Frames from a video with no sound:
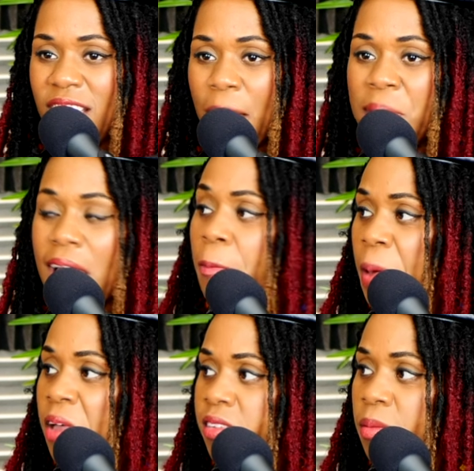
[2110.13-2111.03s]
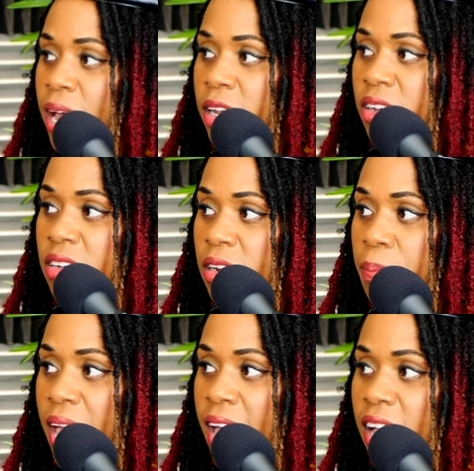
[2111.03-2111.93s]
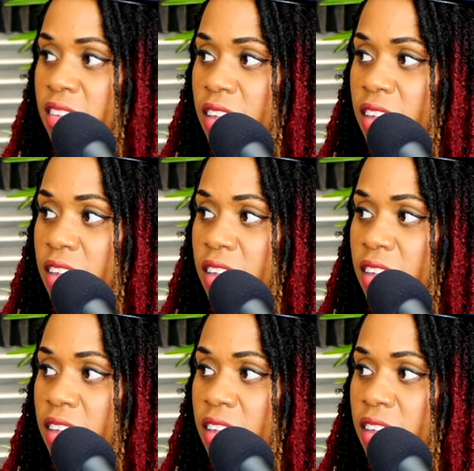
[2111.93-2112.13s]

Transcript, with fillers: I mean, I posted my dude in the past,